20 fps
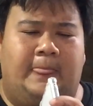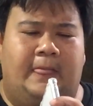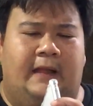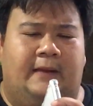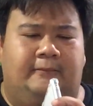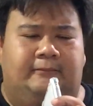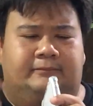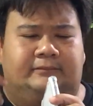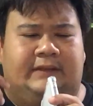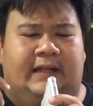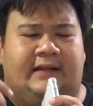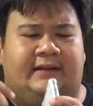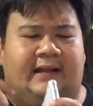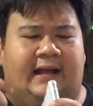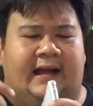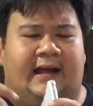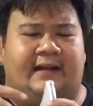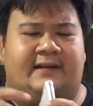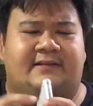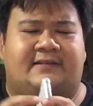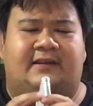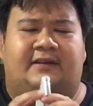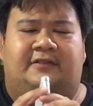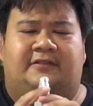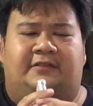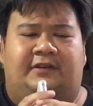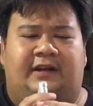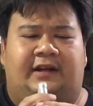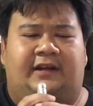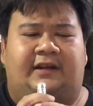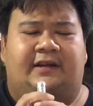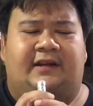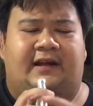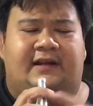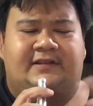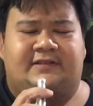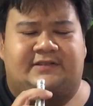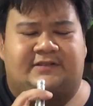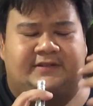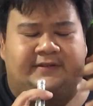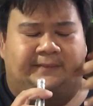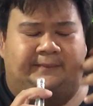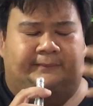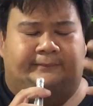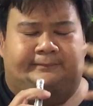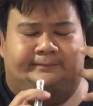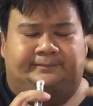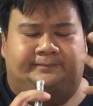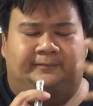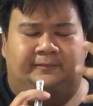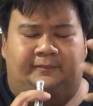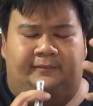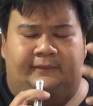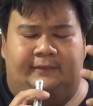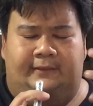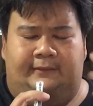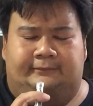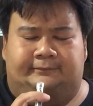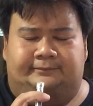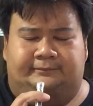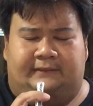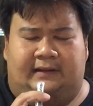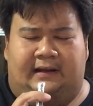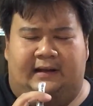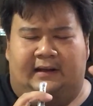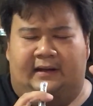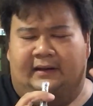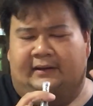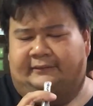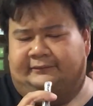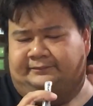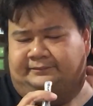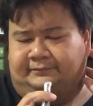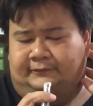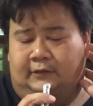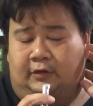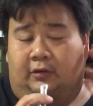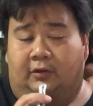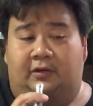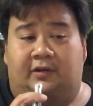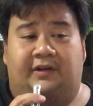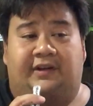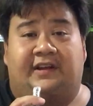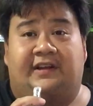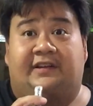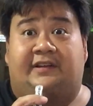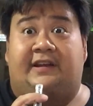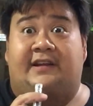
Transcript: That adds a really nice. You can taste the